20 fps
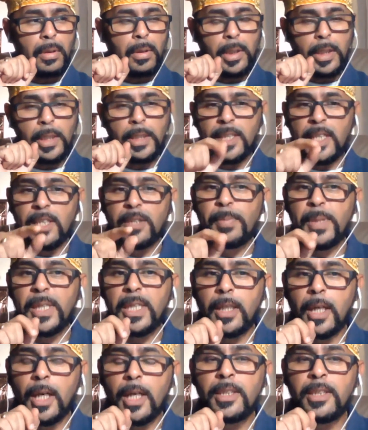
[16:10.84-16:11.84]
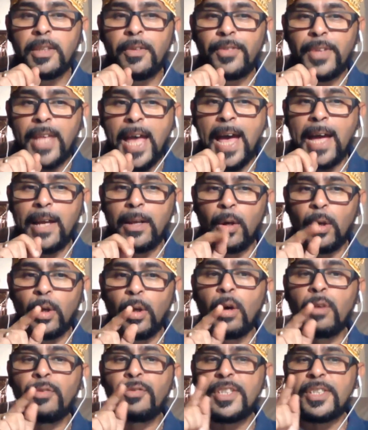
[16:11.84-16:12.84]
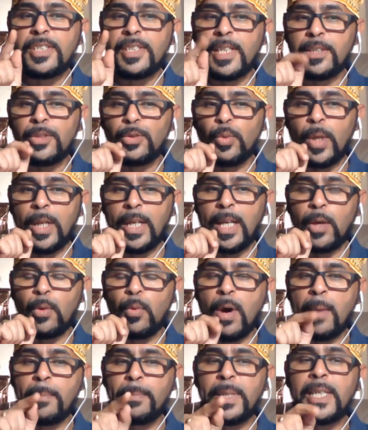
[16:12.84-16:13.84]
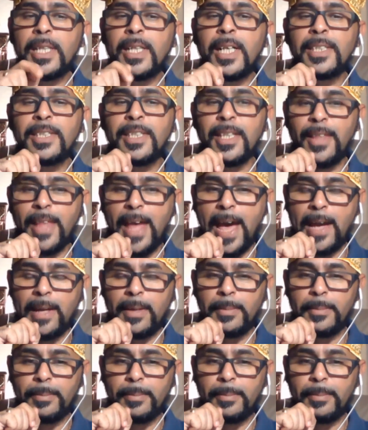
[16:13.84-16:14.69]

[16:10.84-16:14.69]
He says, because of that, Olofi says to Elegua, because of that,